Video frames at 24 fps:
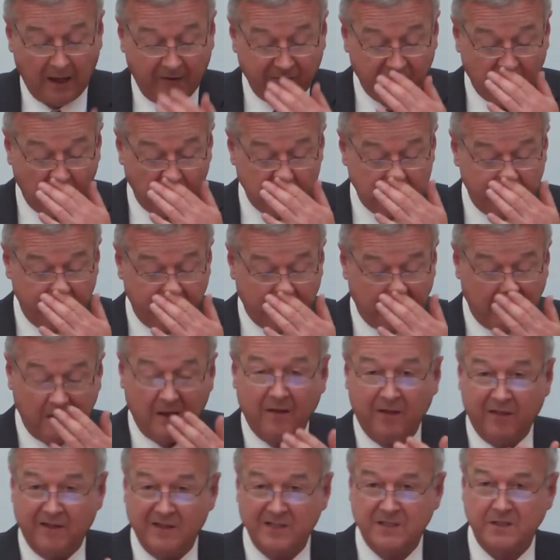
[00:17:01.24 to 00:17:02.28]
Of course,
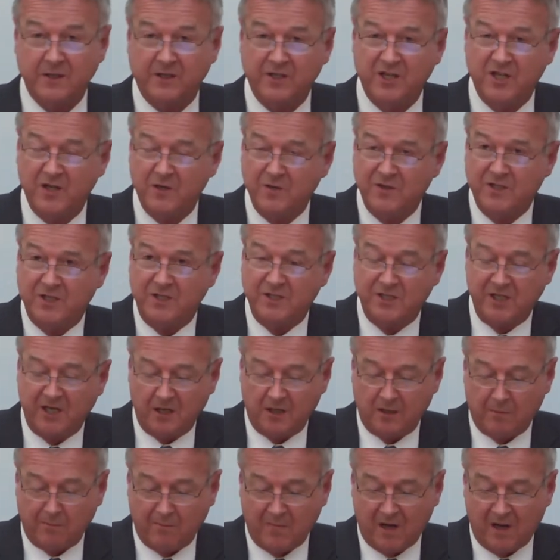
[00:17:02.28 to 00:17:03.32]
there's a huge
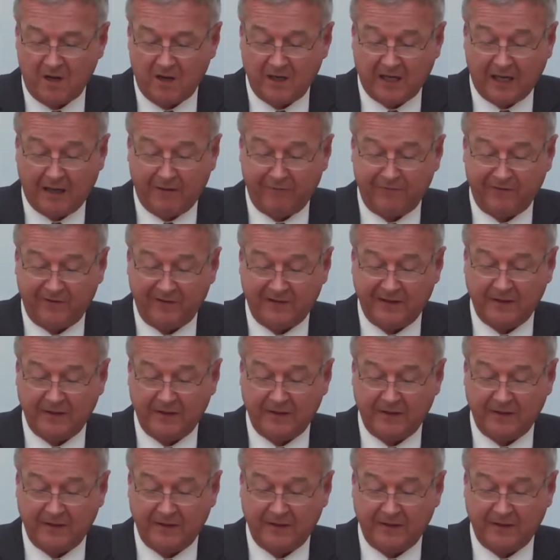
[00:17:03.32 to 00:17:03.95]
internal market for